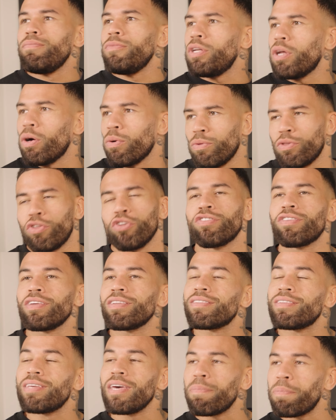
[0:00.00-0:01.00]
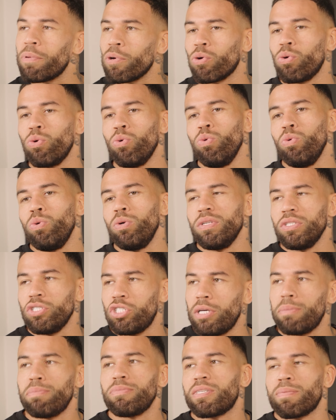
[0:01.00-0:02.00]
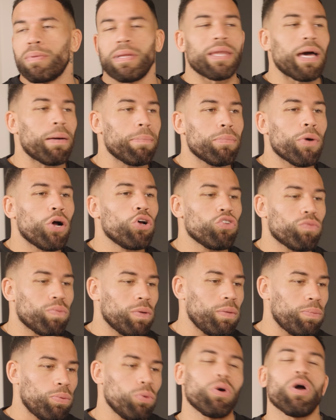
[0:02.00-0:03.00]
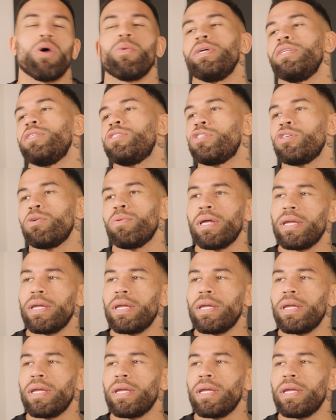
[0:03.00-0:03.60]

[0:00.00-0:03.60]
you know, the typical gym split that most people go into,